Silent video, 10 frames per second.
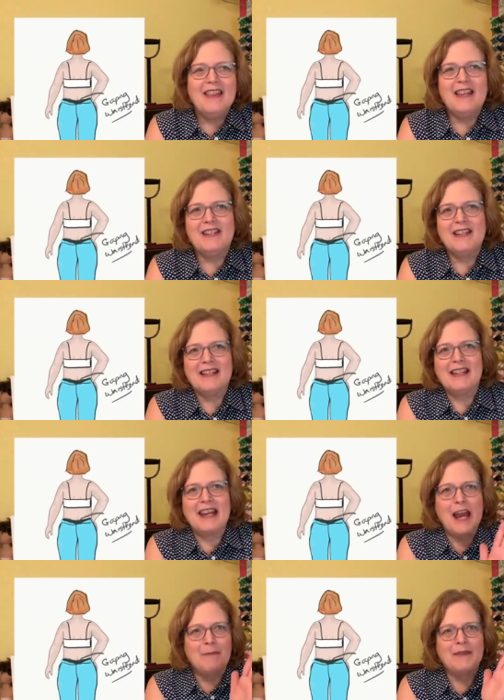It just
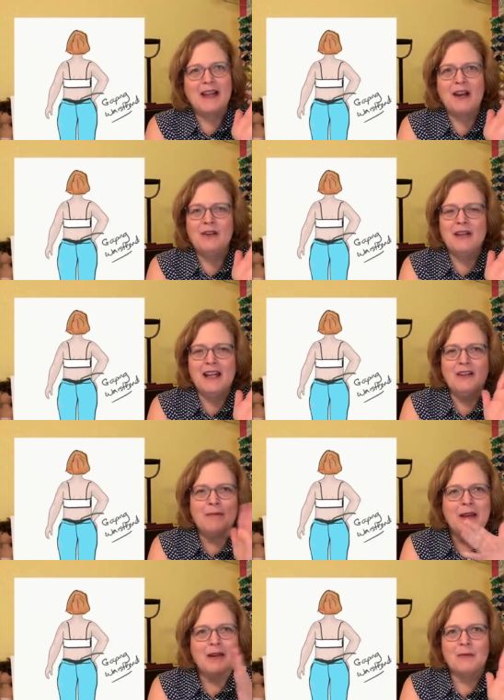gaps out, and no
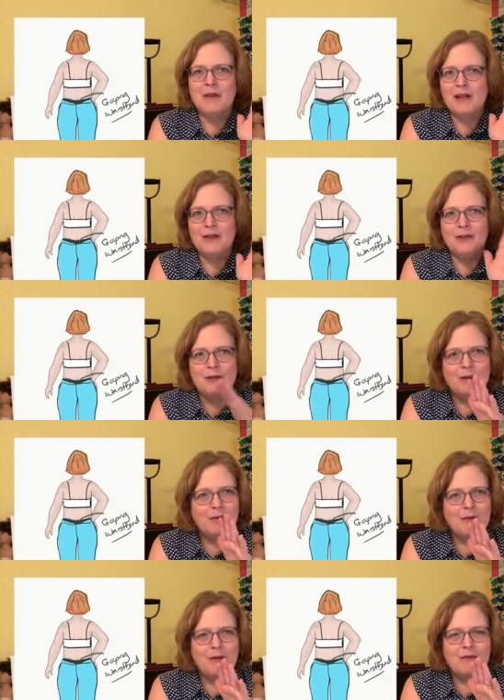matter what you do,
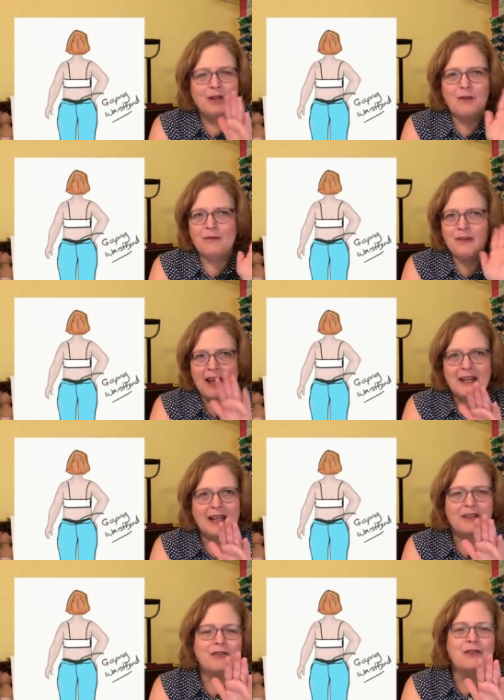it won't go flat
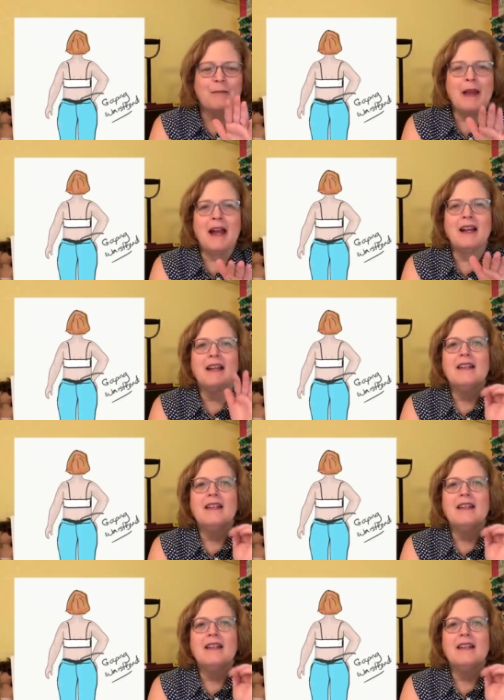against your back.